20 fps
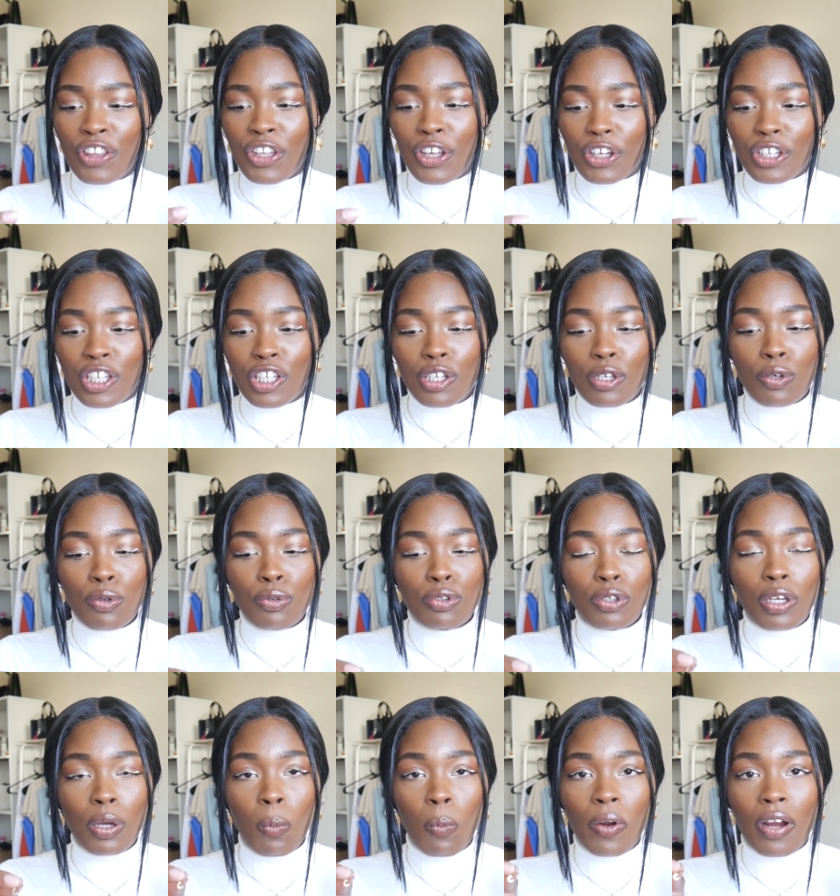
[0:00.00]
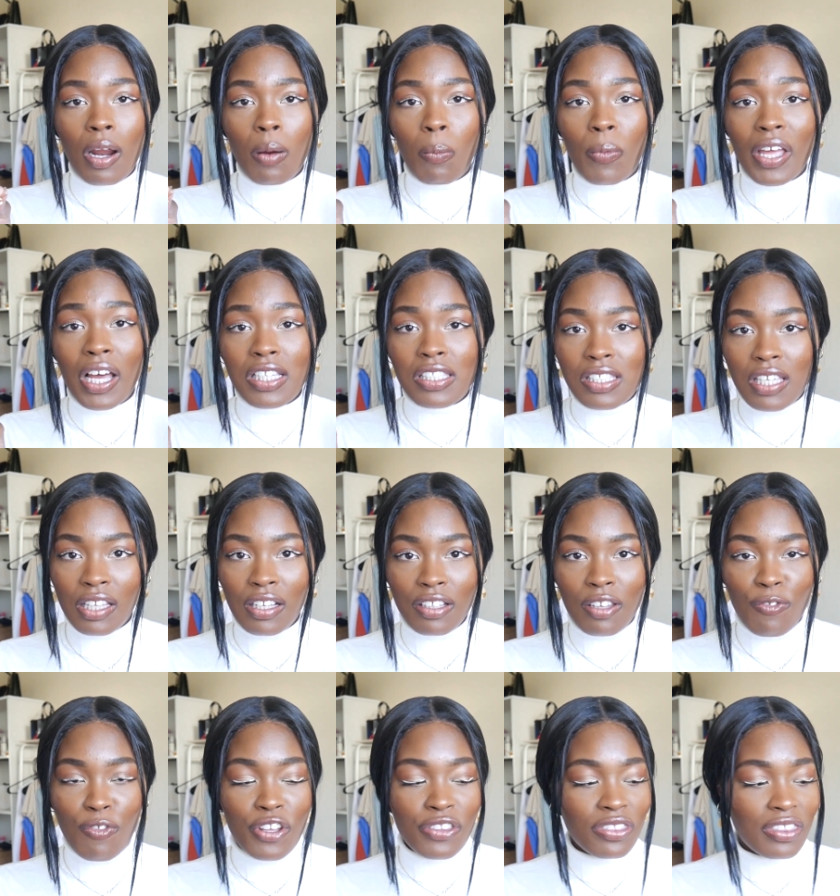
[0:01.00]
They're cute. You can wear them with a ton of
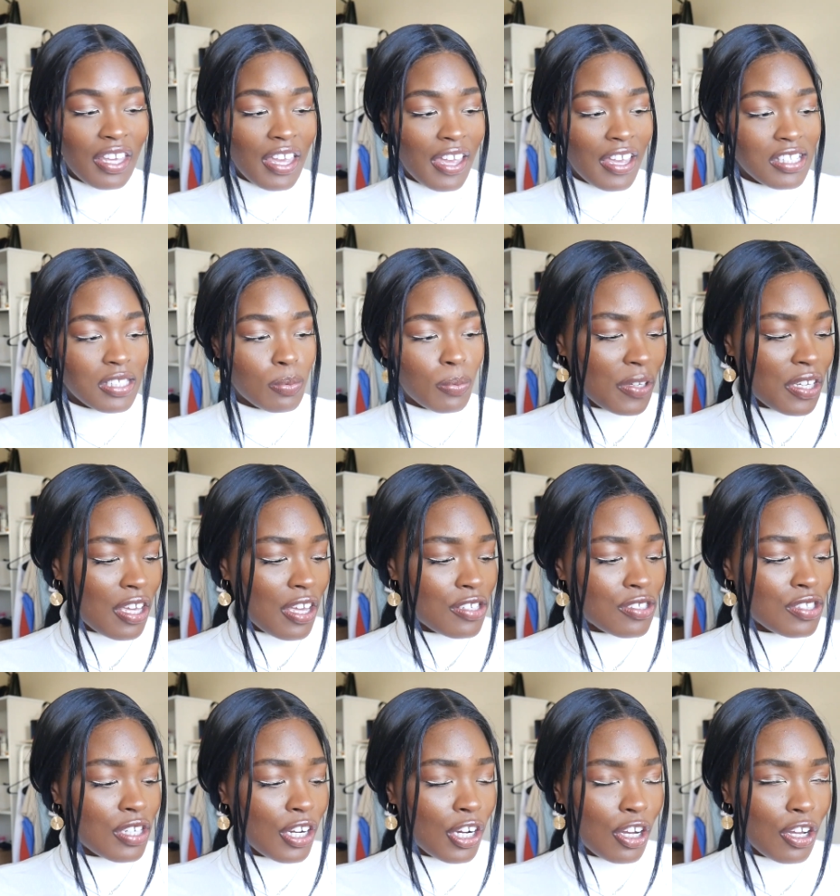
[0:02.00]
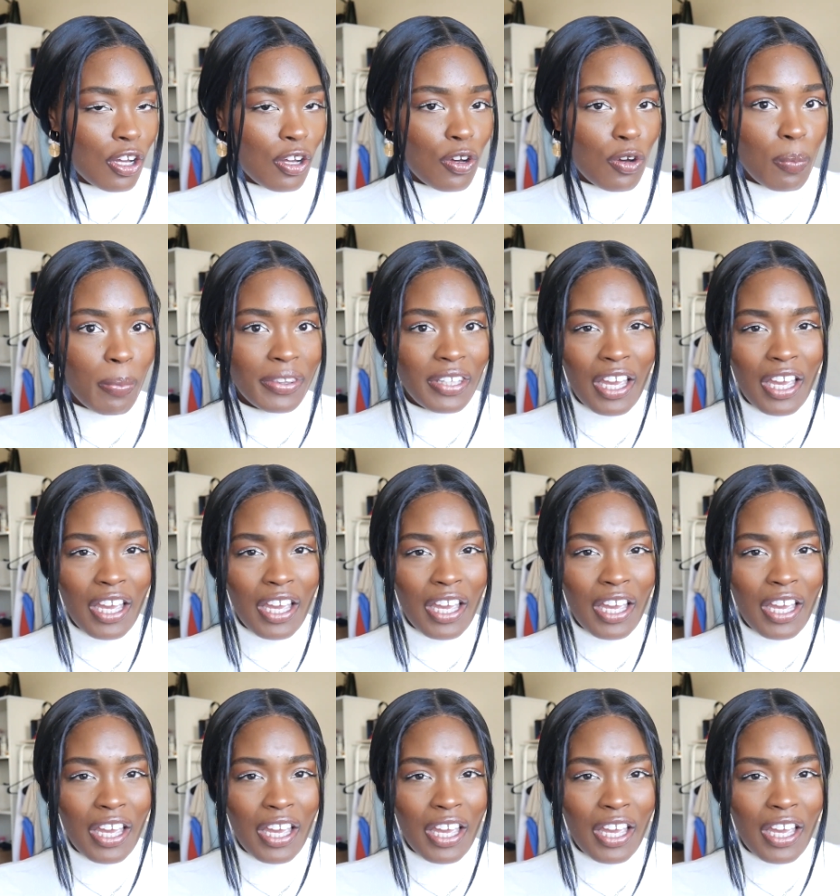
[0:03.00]
different things because they're gold,